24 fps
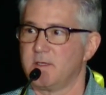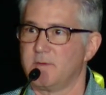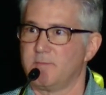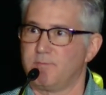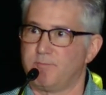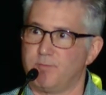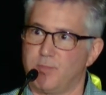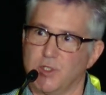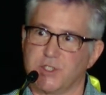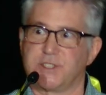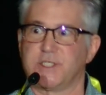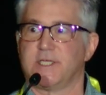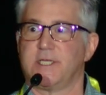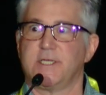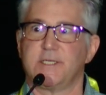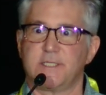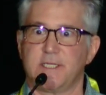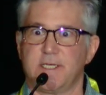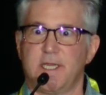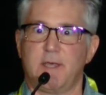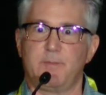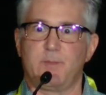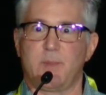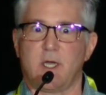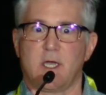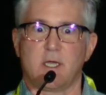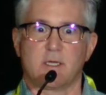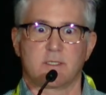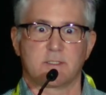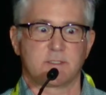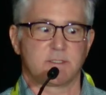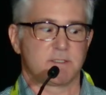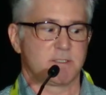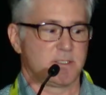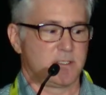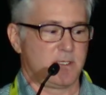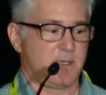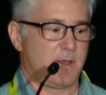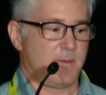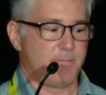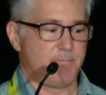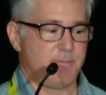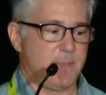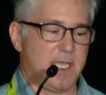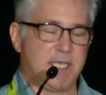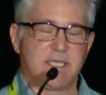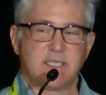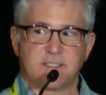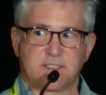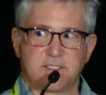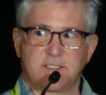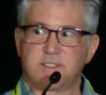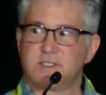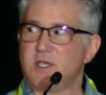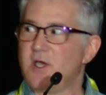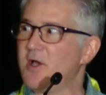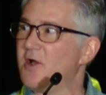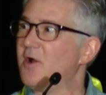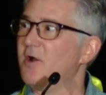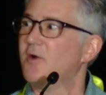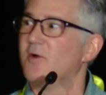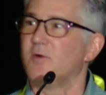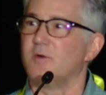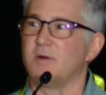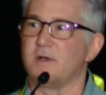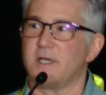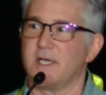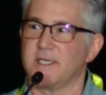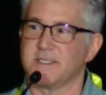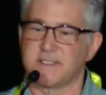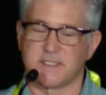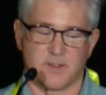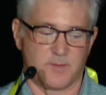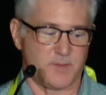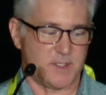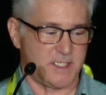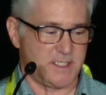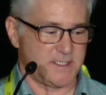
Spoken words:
push it into NetBox. Make it so, as somebody